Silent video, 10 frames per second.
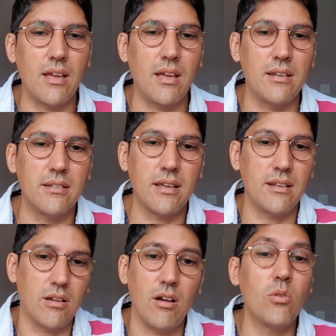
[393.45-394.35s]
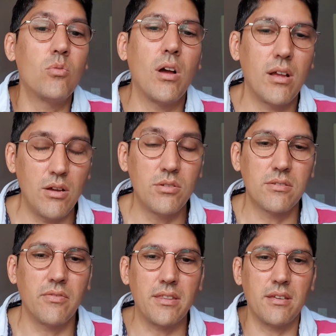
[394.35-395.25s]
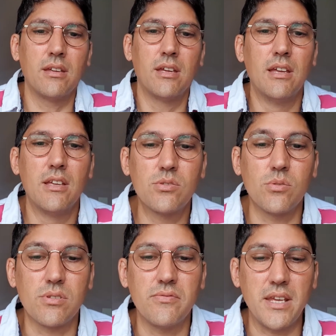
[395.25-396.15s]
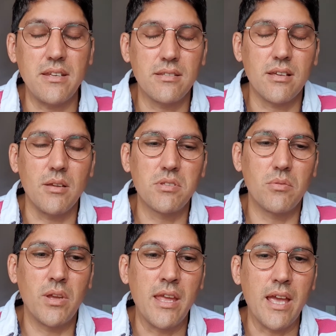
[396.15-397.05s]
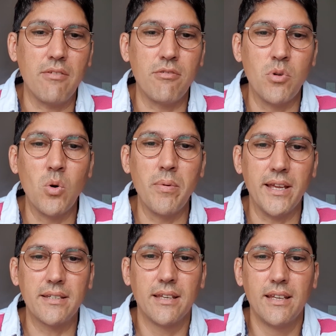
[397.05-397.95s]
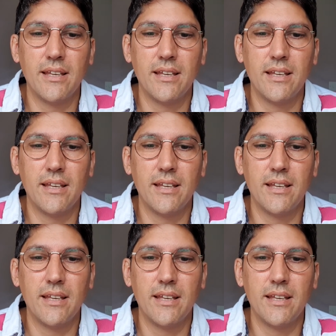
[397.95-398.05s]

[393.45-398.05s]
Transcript: and a whole host of other sorts of data types that we can get from orbit.